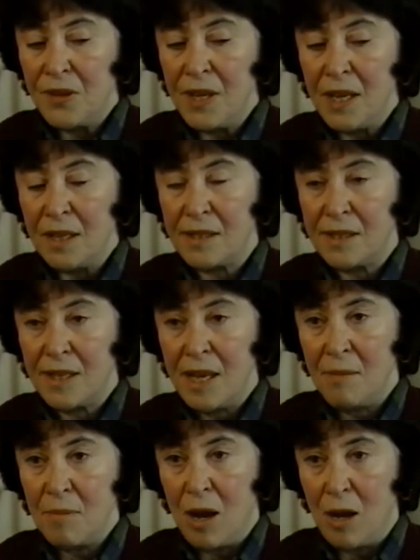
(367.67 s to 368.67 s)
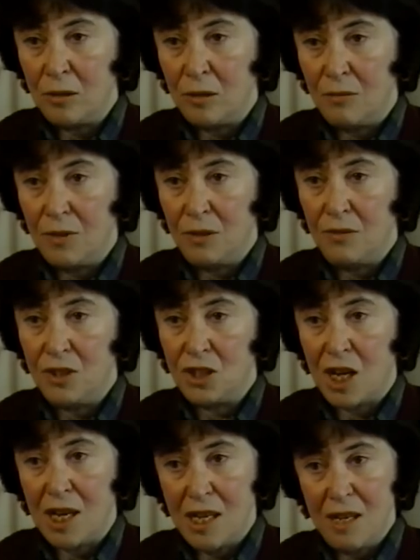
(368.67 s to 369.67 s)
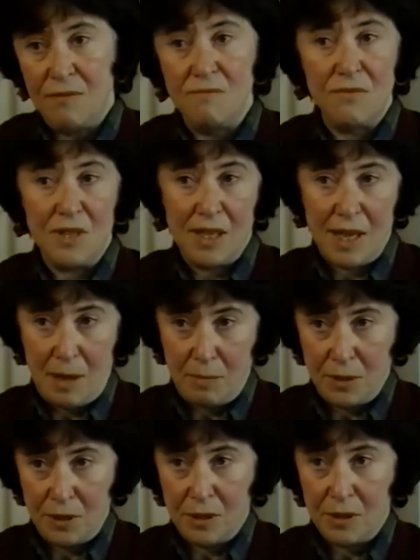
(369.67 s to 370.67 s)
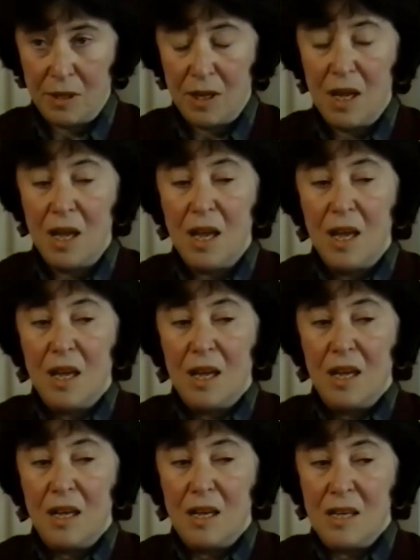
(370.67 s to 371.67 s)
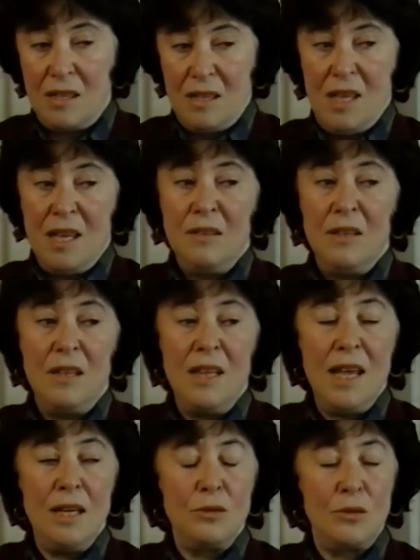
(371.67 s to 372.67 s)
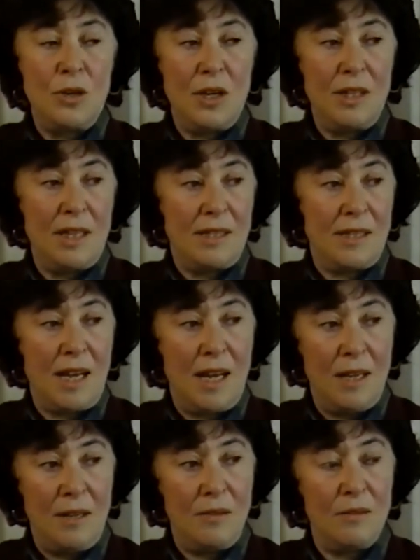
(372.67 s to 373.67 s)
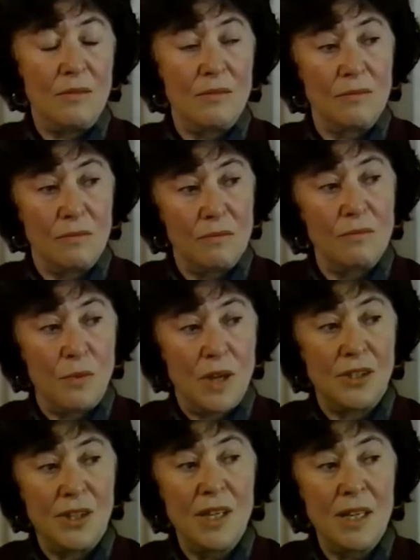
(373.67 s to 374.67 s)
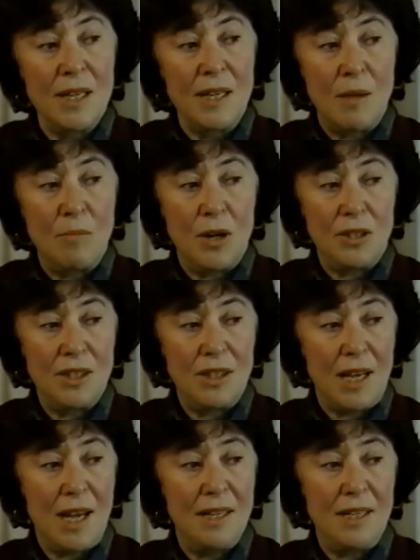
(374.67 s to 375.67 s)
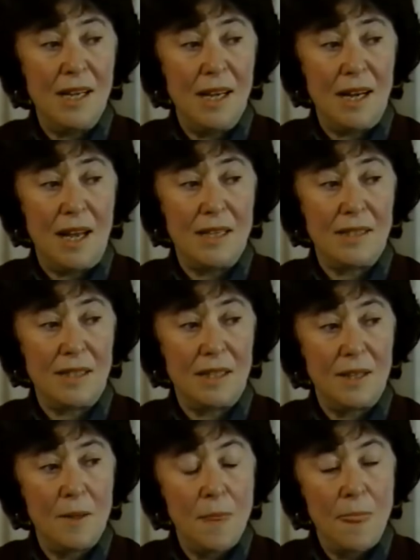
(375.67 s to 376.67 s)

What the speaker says: things came out of it, which I even kept. Then later on, as I was thinking about it, I realized that